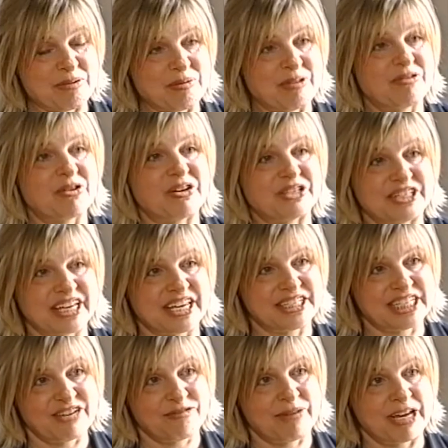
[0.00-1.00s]
We've got to get
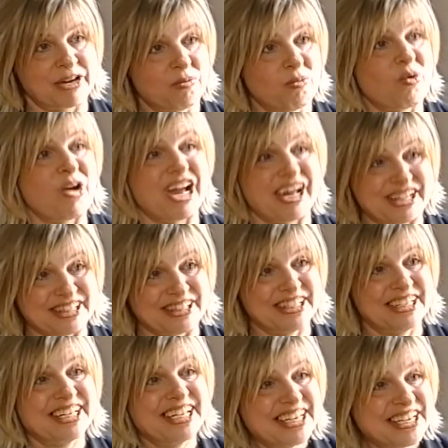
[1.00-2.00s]
David Beckham well,
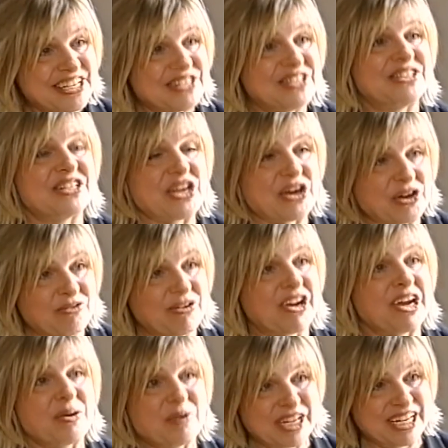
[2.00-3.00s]
so
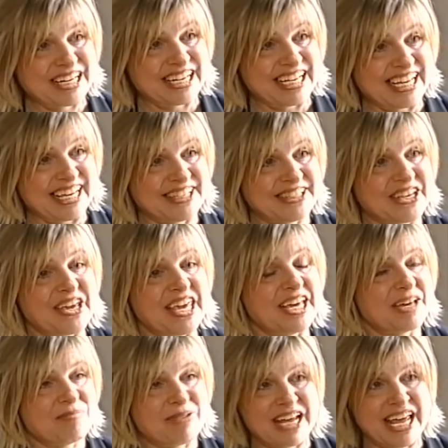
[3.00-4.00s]
very quickly, so he
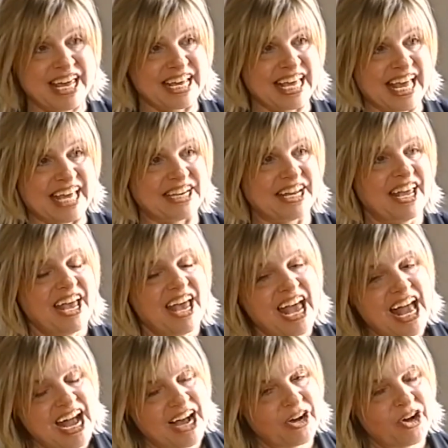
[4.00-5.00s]
can play again.
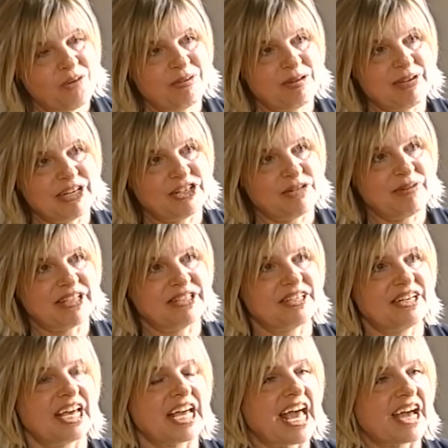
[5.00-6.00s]
And complementary
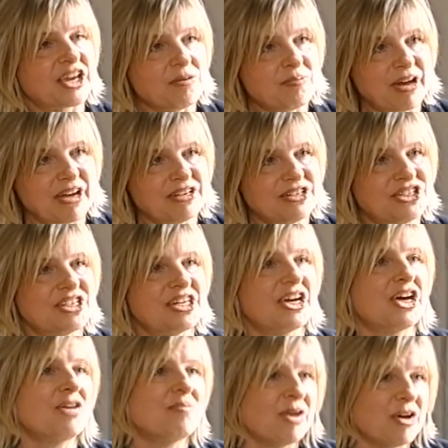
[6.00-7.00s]
medicine like acupuncture,
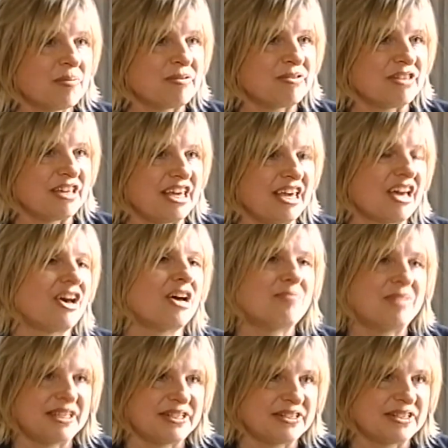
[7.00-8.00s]
homeopathy,
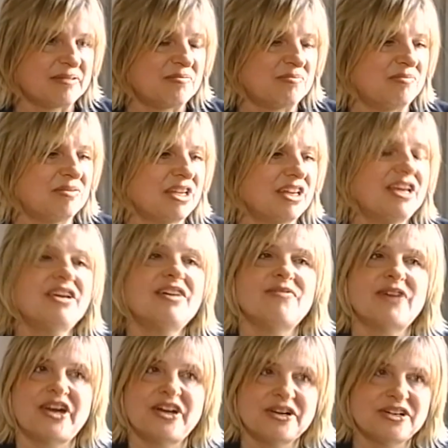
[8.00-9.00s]
herbalism,
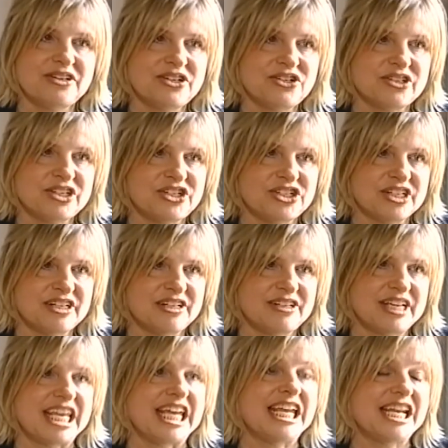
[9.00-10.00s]
very good
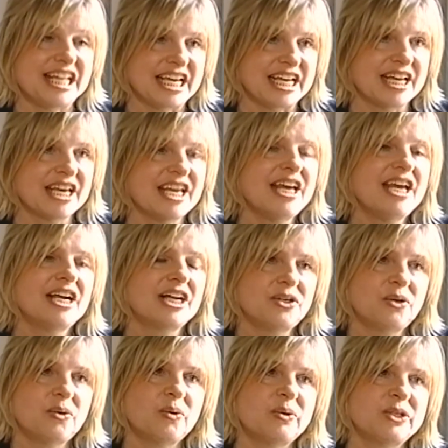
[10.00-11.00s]
nutrition, healing, can
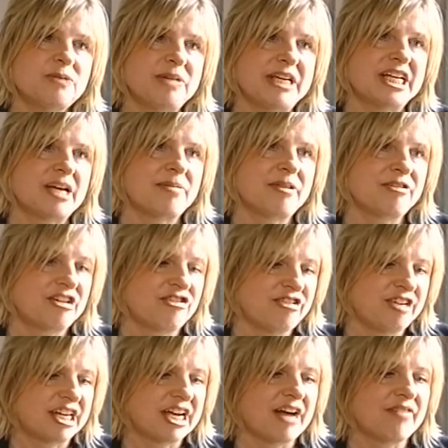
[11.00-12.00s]
all speed up the
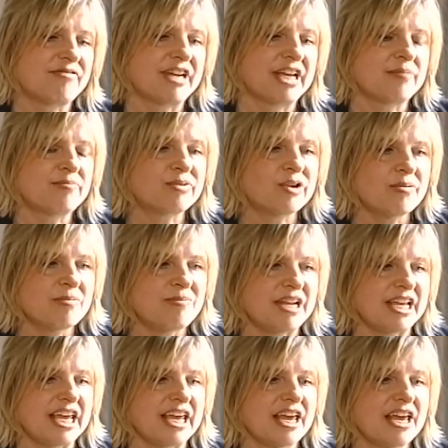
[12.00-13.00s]
recovery and
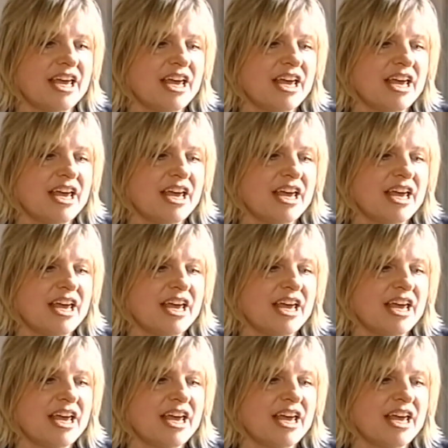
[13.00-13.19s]
probably